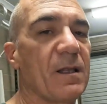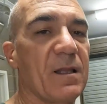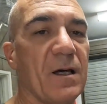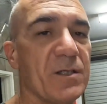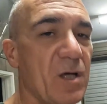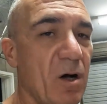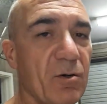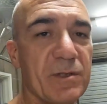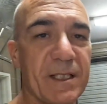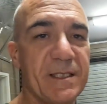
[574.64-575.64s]
Those
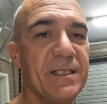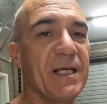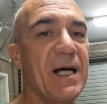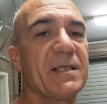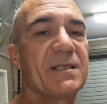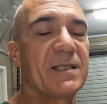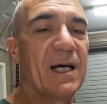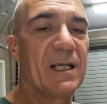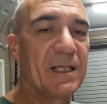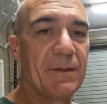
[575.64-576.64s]
holes are just
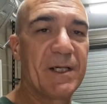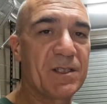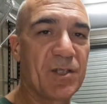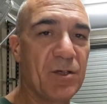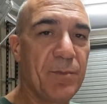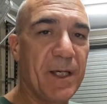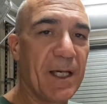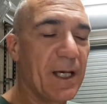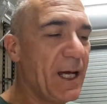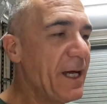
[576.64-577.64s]
a little bit too
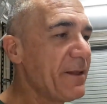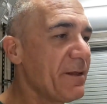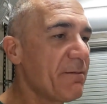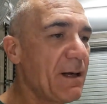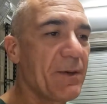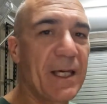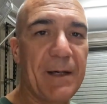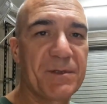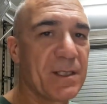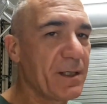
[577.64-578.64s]
big, and the rubber
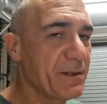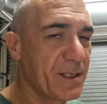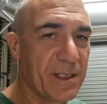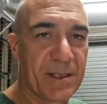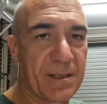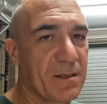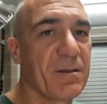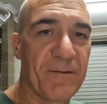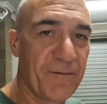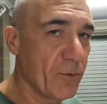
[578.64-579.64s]
capture nuts just
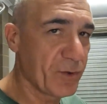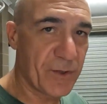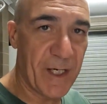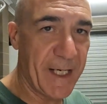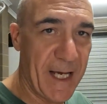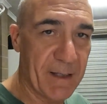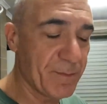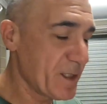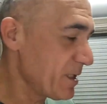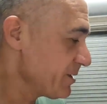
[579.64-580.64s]
fall straight
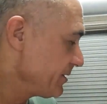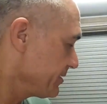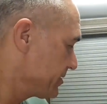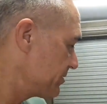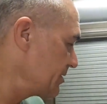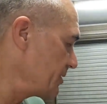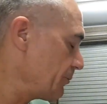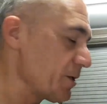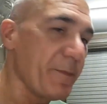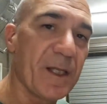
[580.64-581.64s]
out. So as soon as you
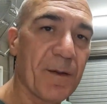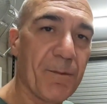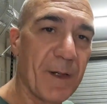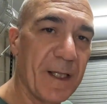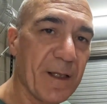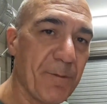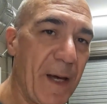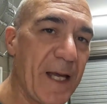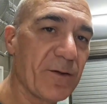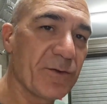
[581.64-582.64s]
put them in the
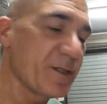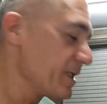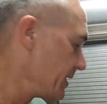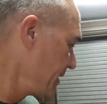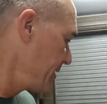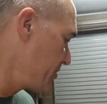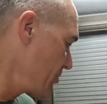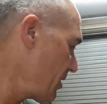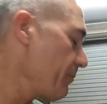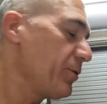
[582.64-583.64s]
panels, you
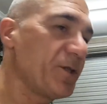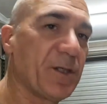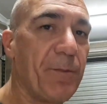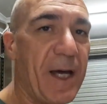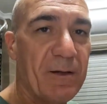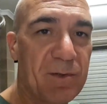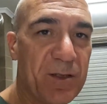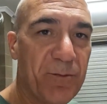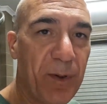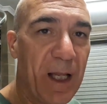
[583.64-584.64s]
try and push the
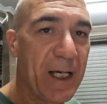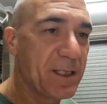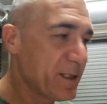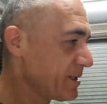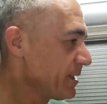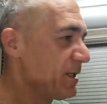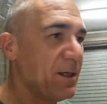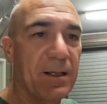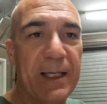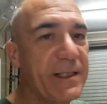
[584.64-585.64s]
panels in place,
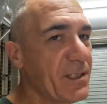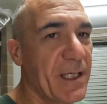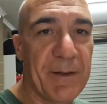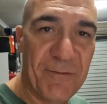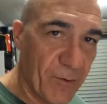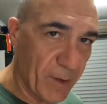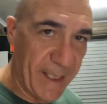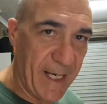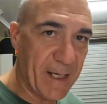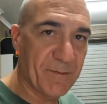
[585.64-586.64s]
they just keep
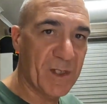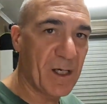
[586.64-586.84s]
falling out.